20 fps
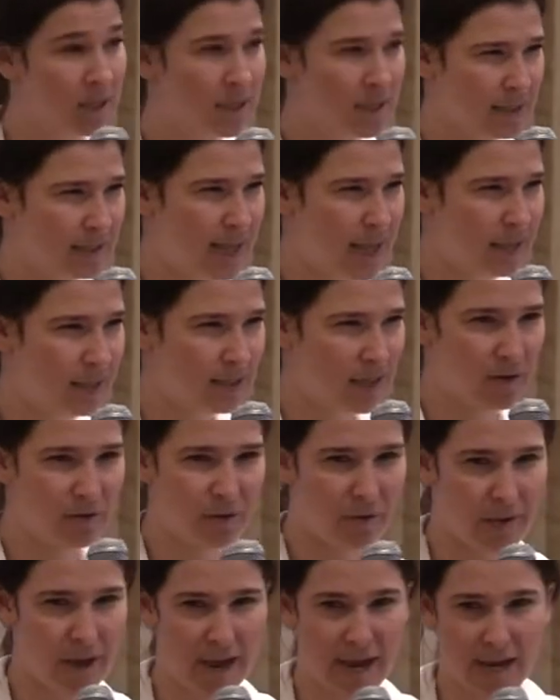Does that
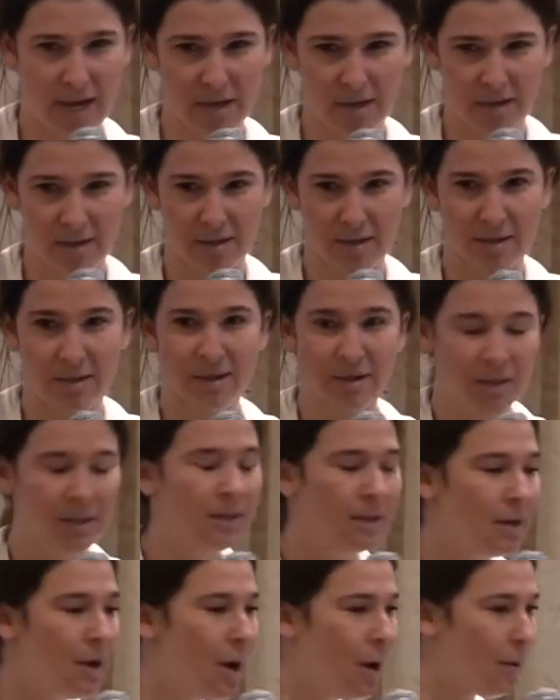sound okay?
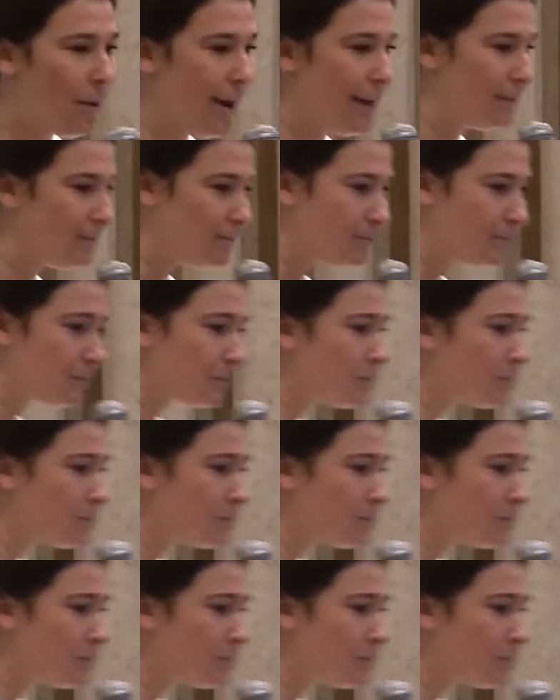Okay.